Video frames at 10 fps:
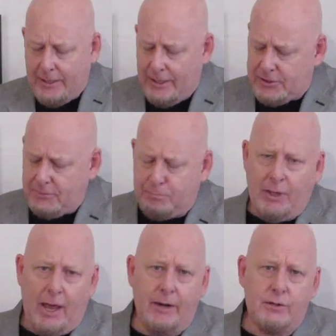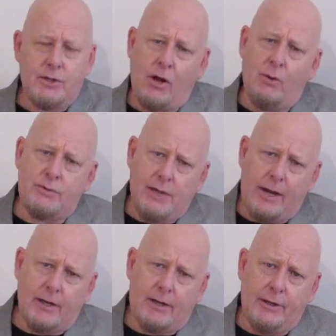It's a blend, so
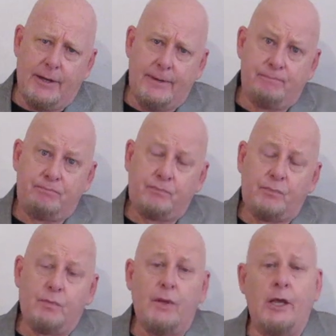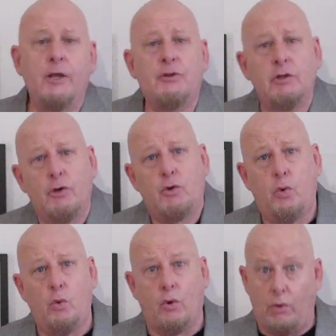technically it's a
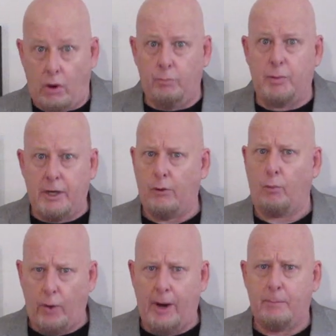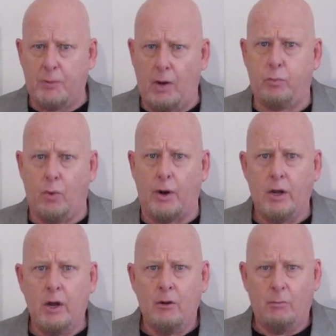liqueur, albeit a ramped up one.
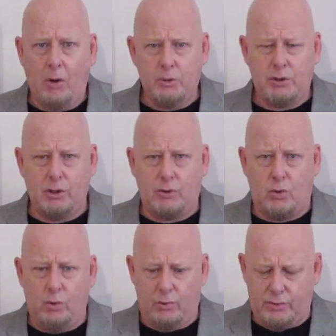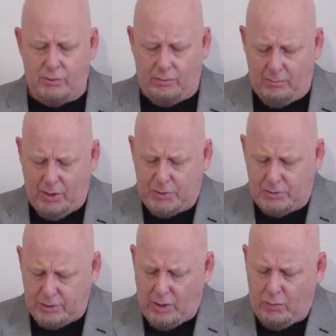Most liqueurs are
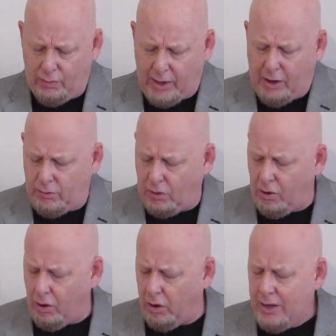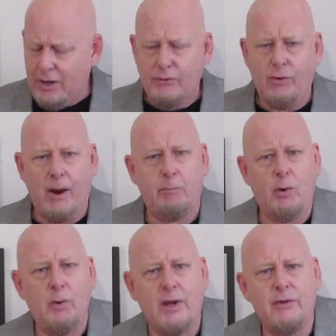much lower alcohol.
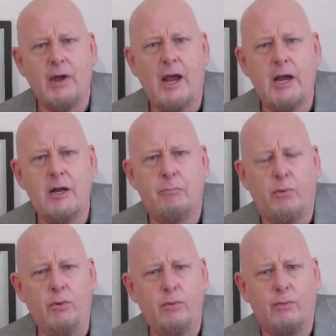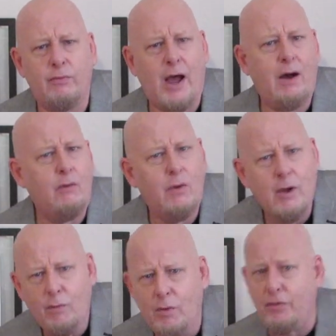Drambuie is 80 proof. Now,
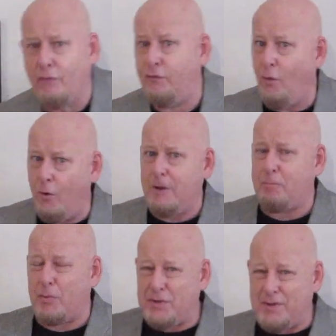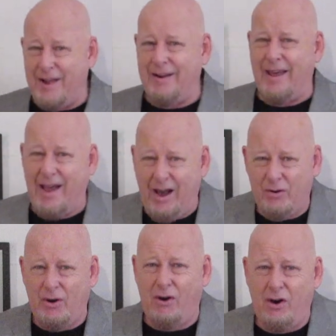with a 40%
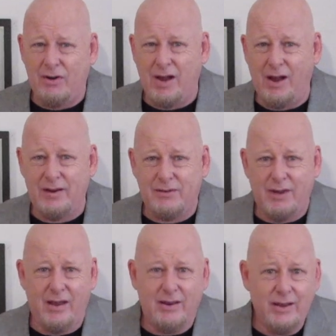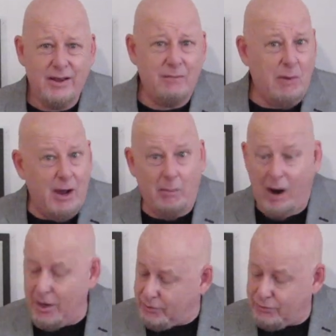alcohol content, in my
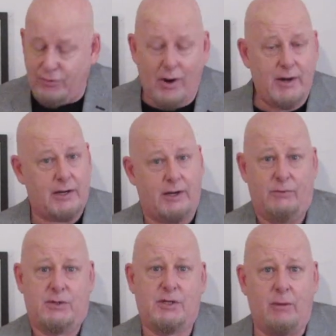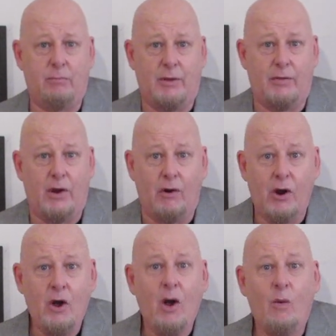mind, you're trying to kill something in there.
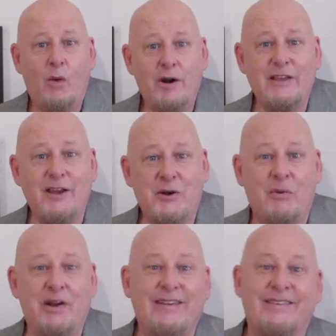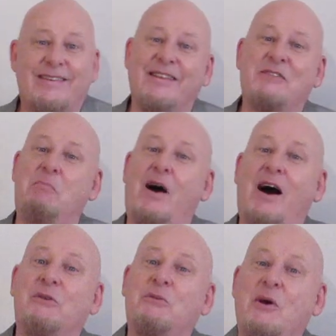One of the ingredients in this
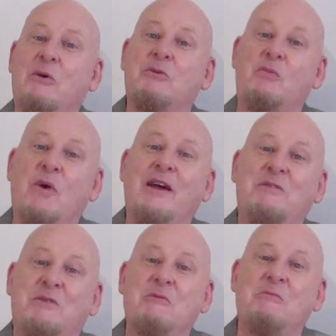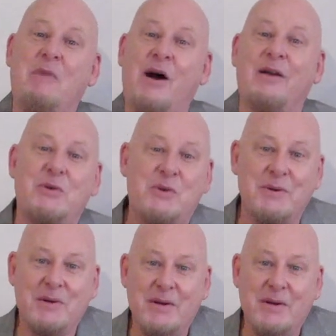bottle knows way too much.